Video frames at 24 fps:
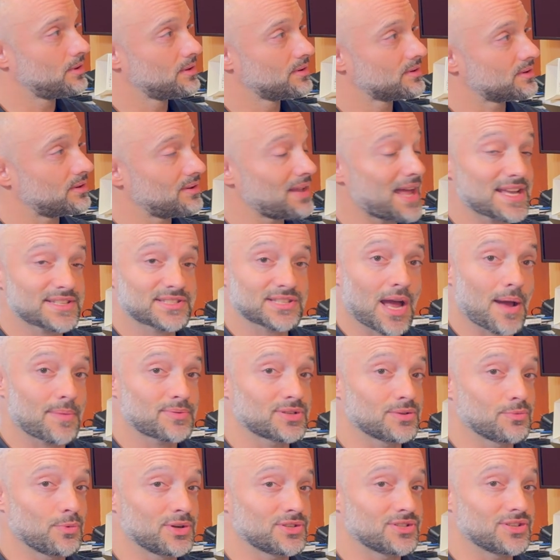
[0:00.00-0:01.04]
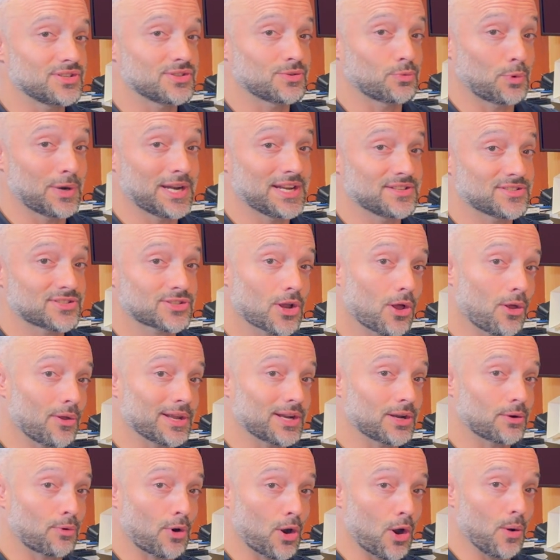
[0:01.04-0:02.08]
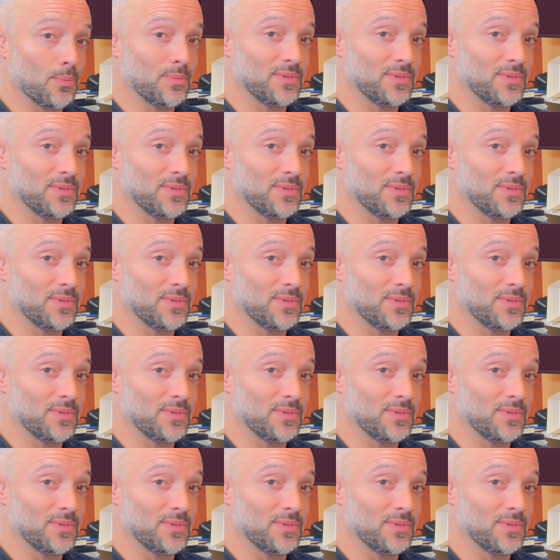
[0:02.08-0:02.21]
the last option, which is reinstalling Chrome